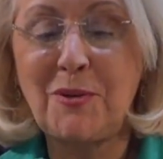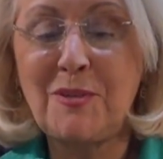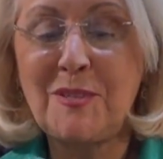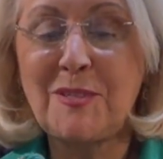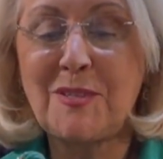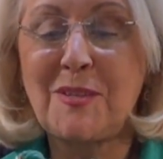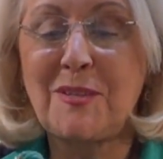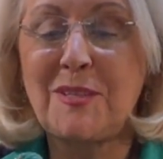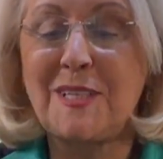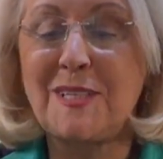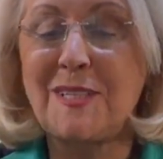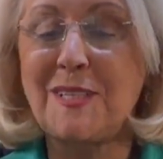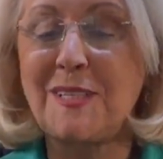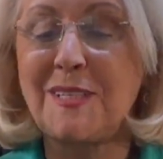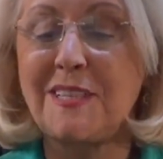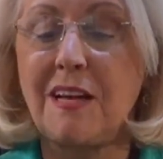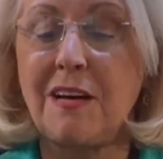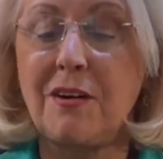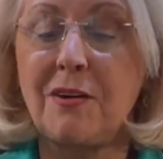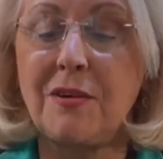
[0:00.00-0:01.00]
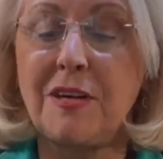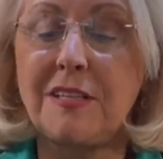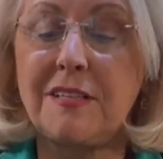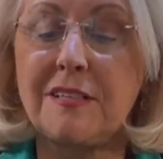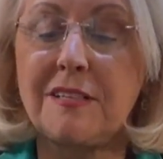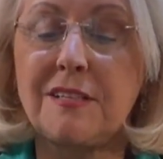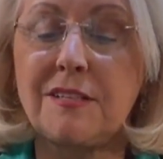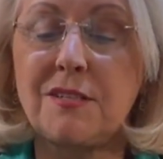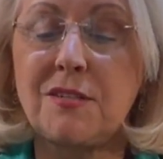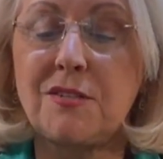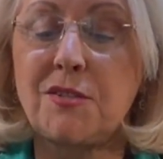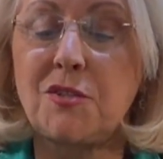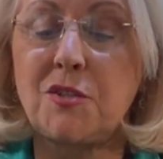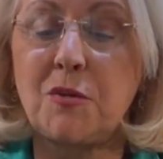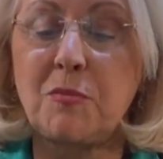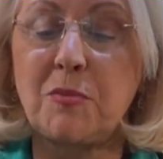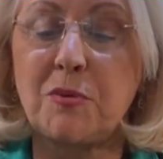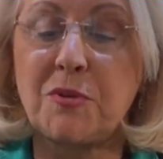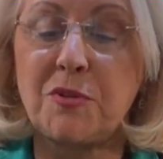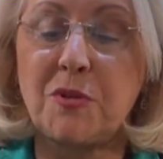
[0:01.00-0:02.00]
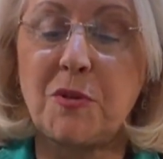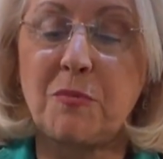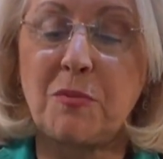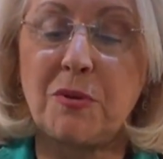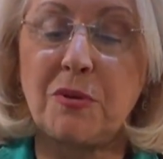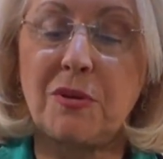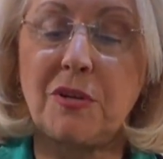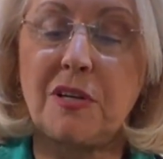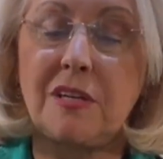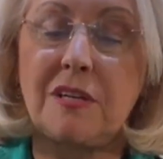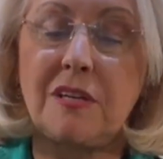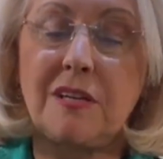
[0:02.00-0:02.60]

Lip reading: So this is, oh, and this is super, super good.